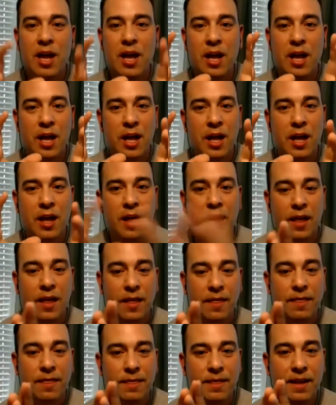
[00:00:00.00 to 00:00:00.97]
yeah.
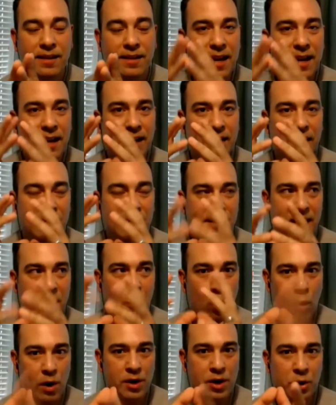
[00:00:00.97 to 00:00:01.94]
They take they take
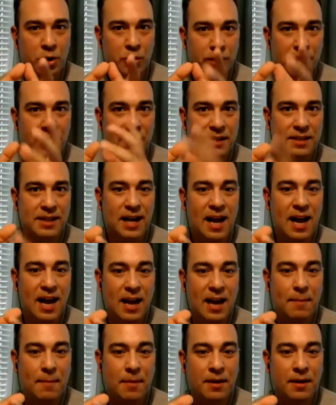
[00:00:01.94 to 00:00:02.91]
one nutrient at a
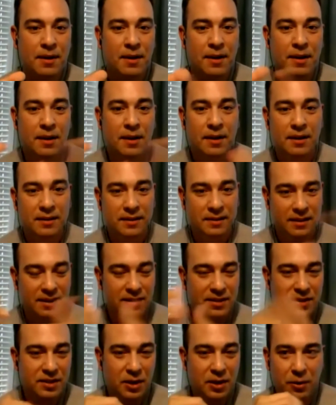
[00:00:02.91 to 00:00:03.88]
time, and
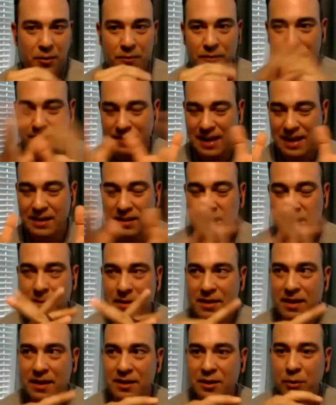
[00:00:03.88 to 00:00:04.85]
so that's I mean
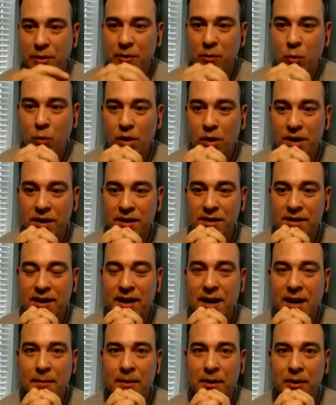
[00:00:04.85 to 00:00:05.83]
they do it one at a
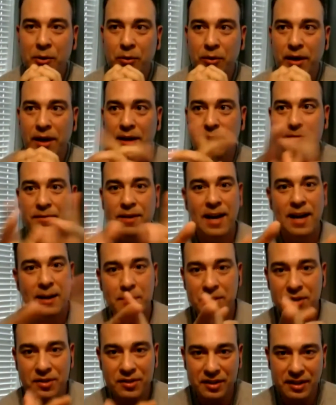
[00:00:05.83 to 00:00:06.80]
time and create a vitamin
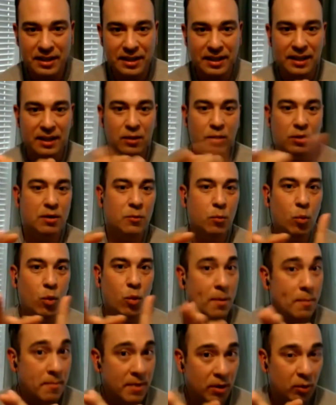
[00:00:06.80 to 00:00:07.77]
C or
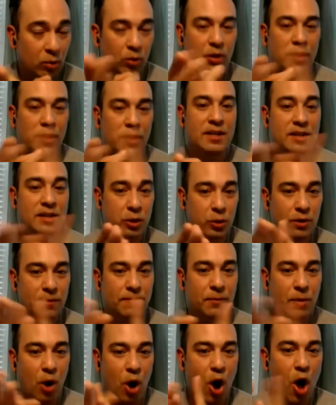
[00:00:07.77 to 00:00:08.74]
one mineral. They do it
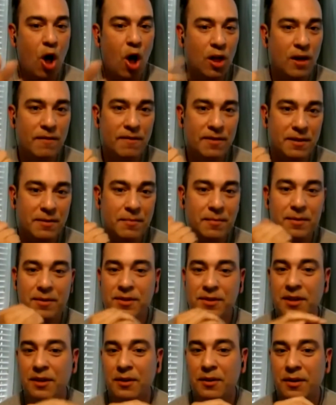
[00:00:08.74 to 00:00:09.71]
for all of them.
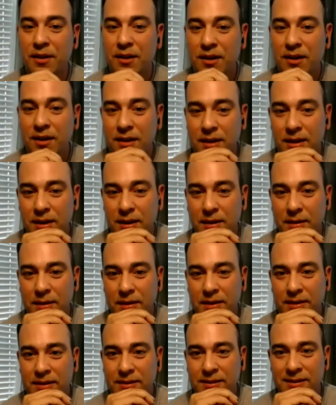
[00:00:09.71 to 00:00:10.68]
So
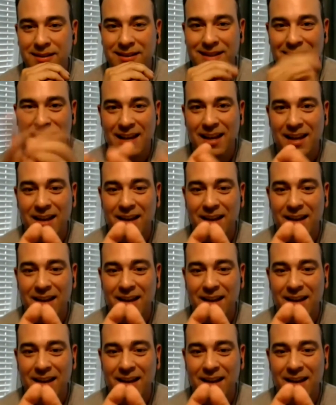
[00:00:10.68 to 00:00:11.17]
each one is grown